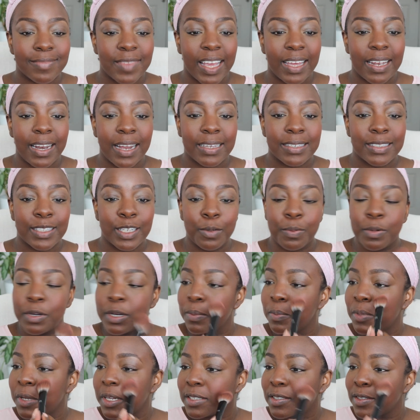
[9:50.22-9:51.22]
And I still
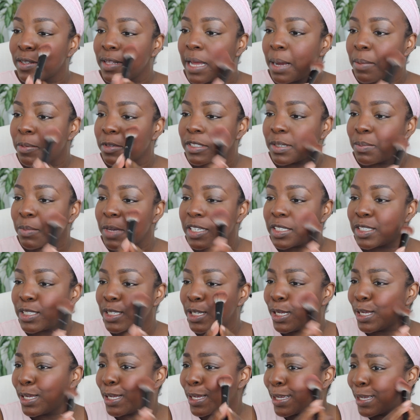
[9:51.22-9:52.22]
put blush on the apples of my
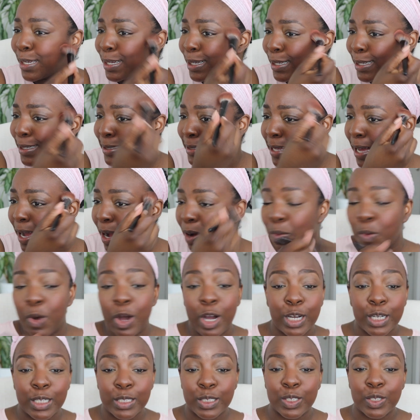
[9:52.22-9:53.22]
cheek because I
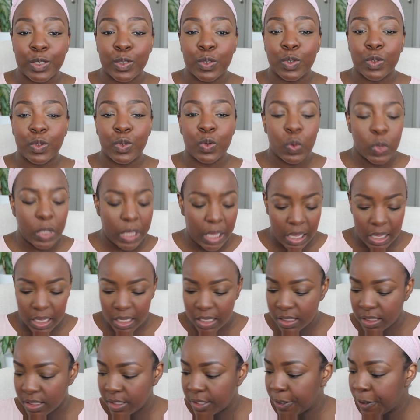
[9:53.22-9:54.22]
want to,
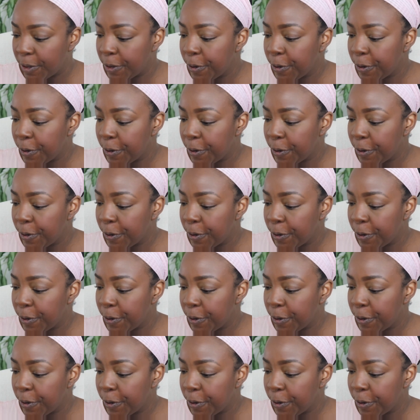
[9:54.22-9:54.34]
yes.